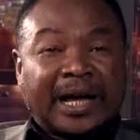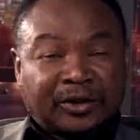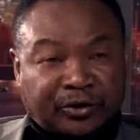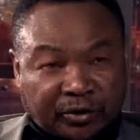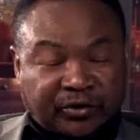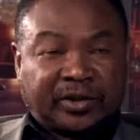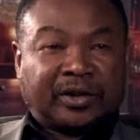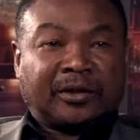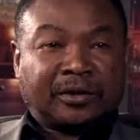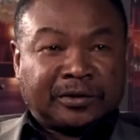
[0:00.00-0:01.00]
and trust in
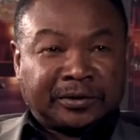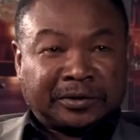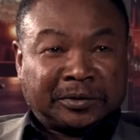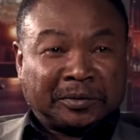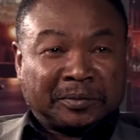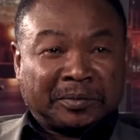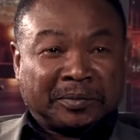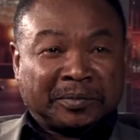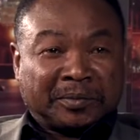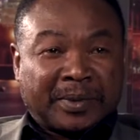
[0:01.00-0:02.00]
God
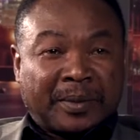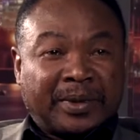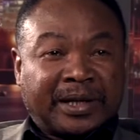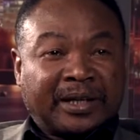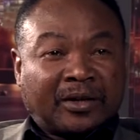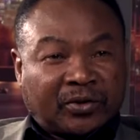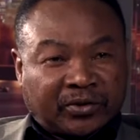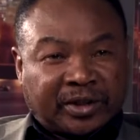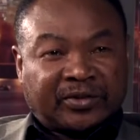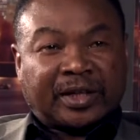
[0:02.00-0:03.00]
by making
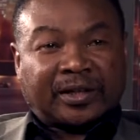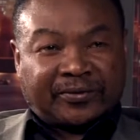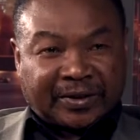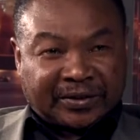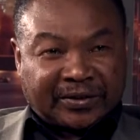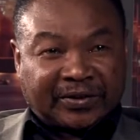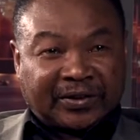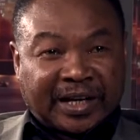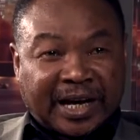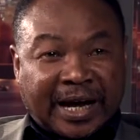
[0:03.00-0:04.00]
constant sacrifices,
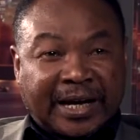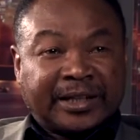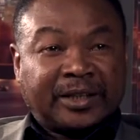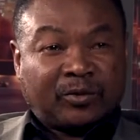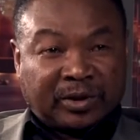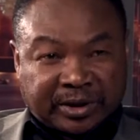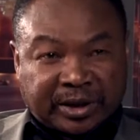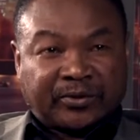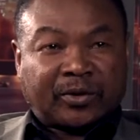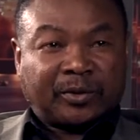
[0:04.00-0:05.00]
and He will
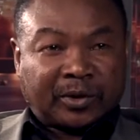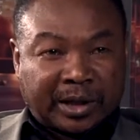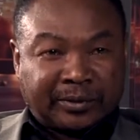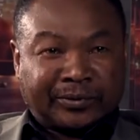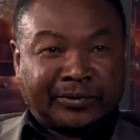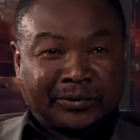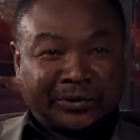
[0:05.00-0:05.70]
transform your life.